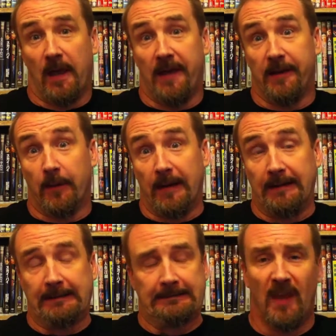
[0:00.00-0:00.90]
Anyway,
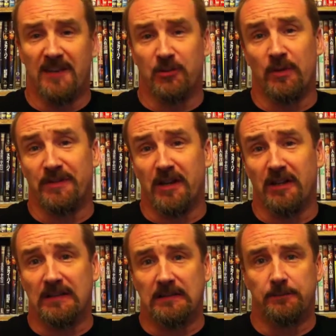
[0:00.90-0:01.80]
as a
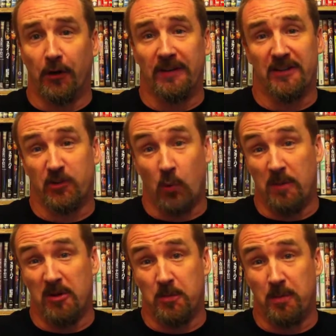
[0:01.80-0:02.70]
result, during the
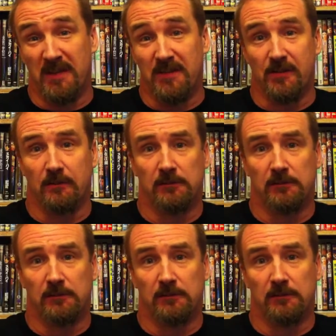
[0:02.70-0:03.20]
squeamish bits,